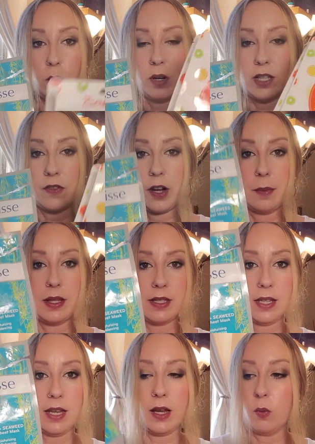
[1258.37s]
One is vitamin
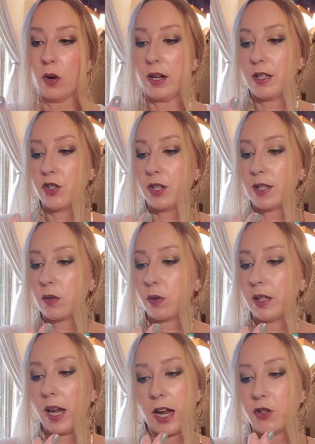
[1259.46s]
C and one is just
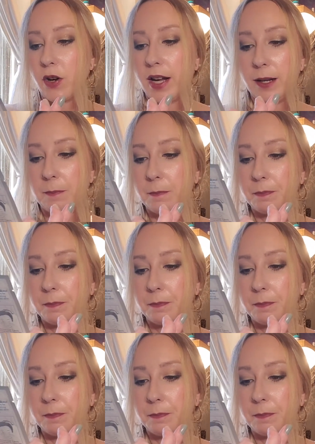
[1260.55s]
really hydrating.